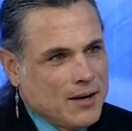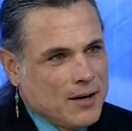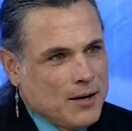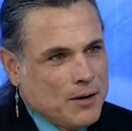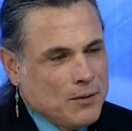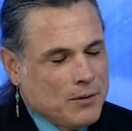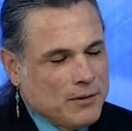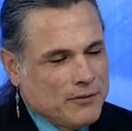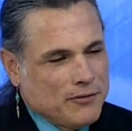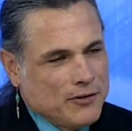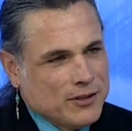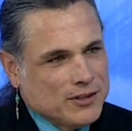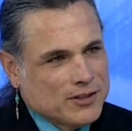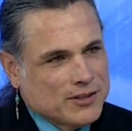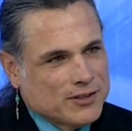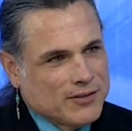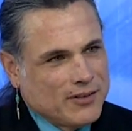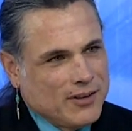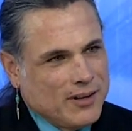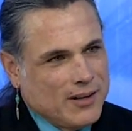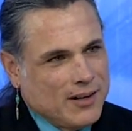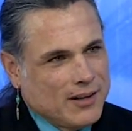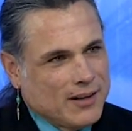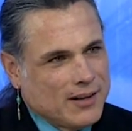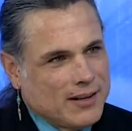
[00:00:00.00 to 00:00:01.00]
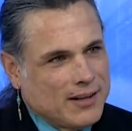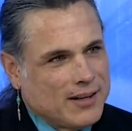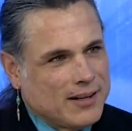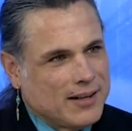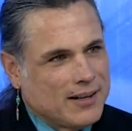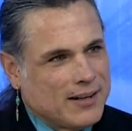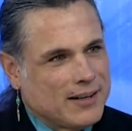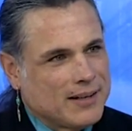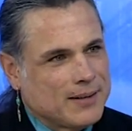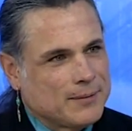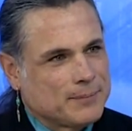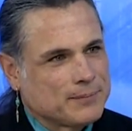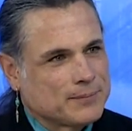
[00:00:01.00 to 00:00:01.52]
Well, first of all,
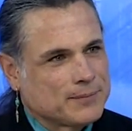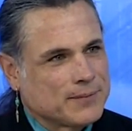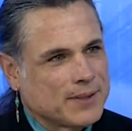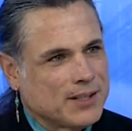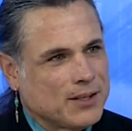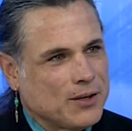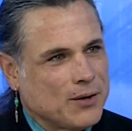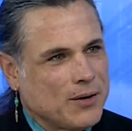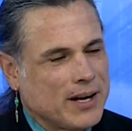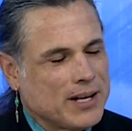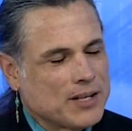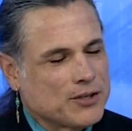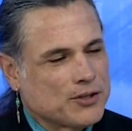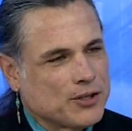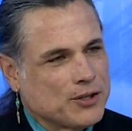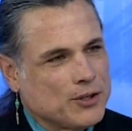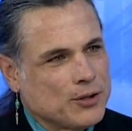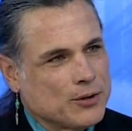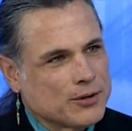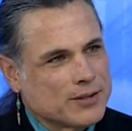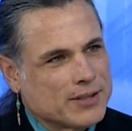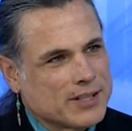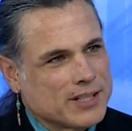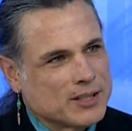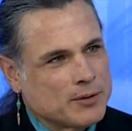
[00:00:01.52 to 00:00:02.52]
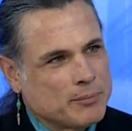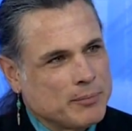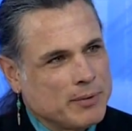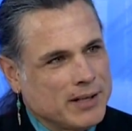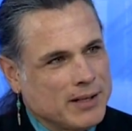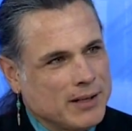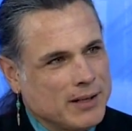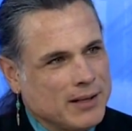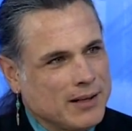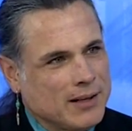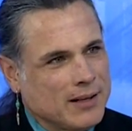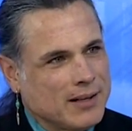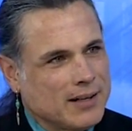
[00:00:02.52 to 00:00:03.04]
I introduced this
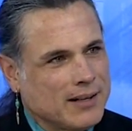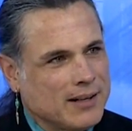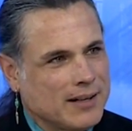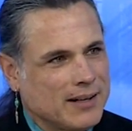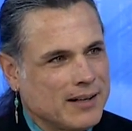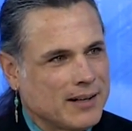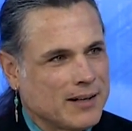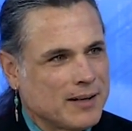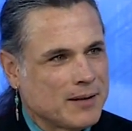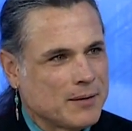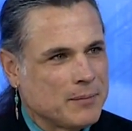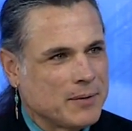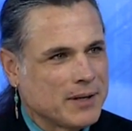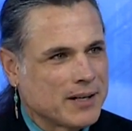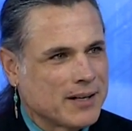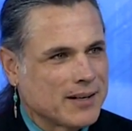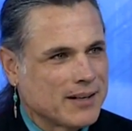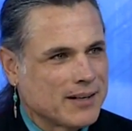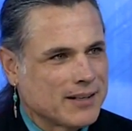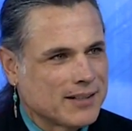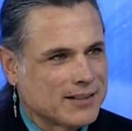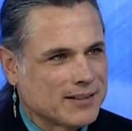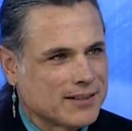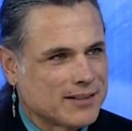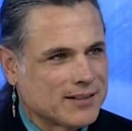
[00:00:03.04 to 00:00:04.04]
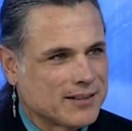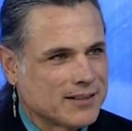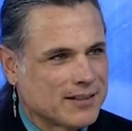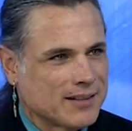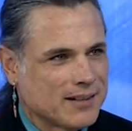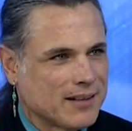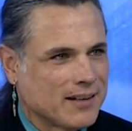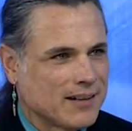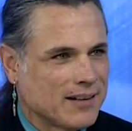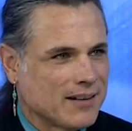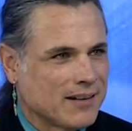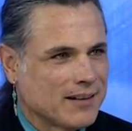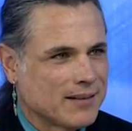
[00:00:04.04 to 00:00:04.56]
bill because
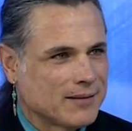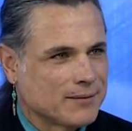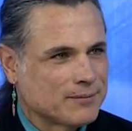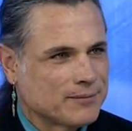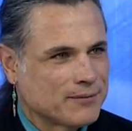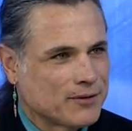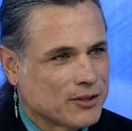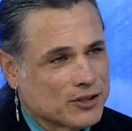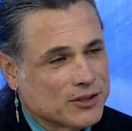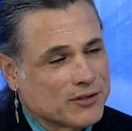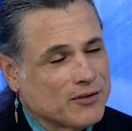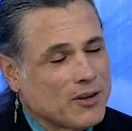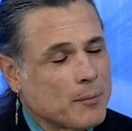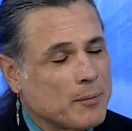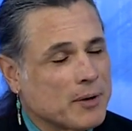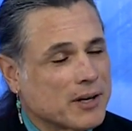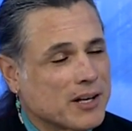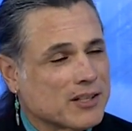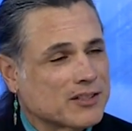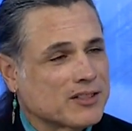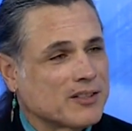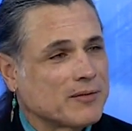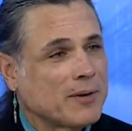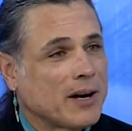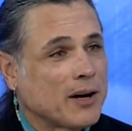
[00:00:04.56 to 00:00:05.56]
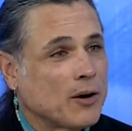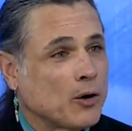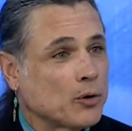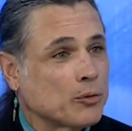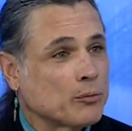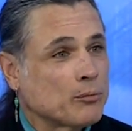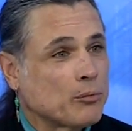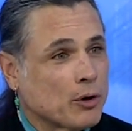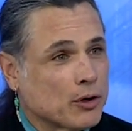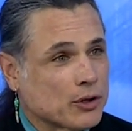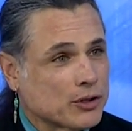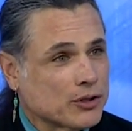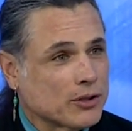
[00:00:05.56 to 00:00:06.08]
of my own
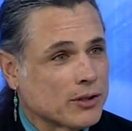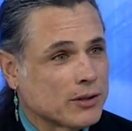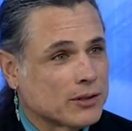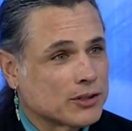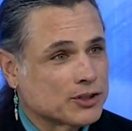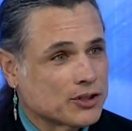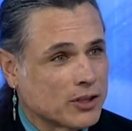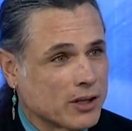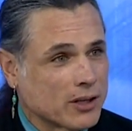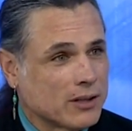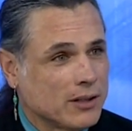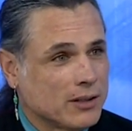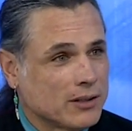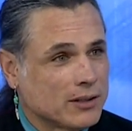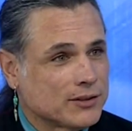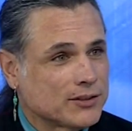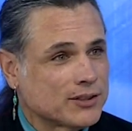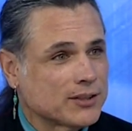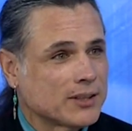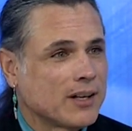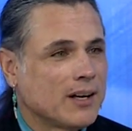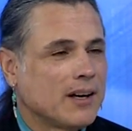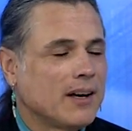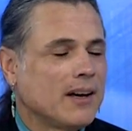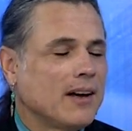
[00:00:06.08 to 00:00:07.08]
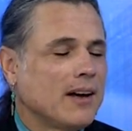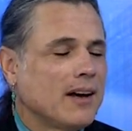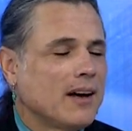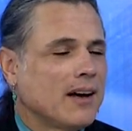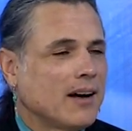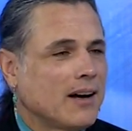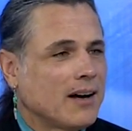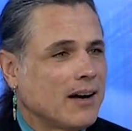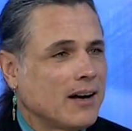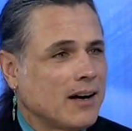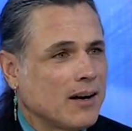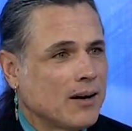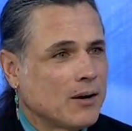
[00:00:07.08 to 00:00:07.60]
personal struggles
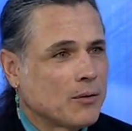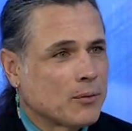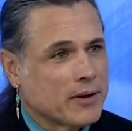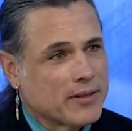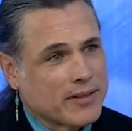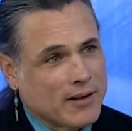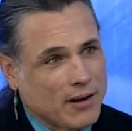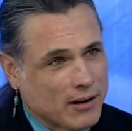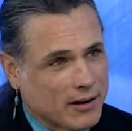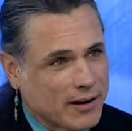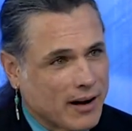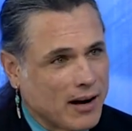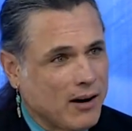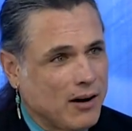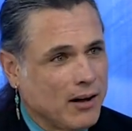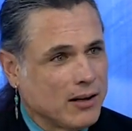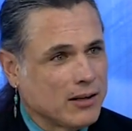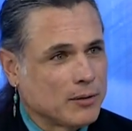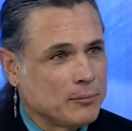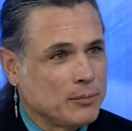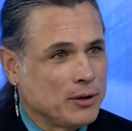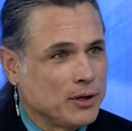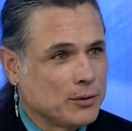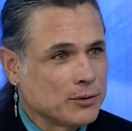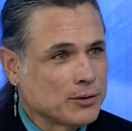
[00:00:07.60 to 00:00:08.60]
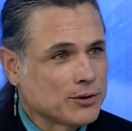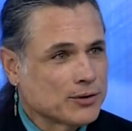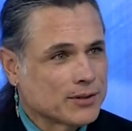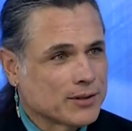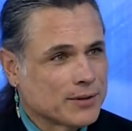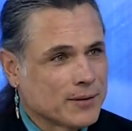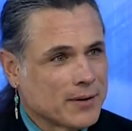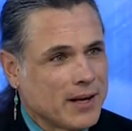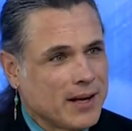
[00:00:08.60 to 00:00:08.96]
with alcohol abuse.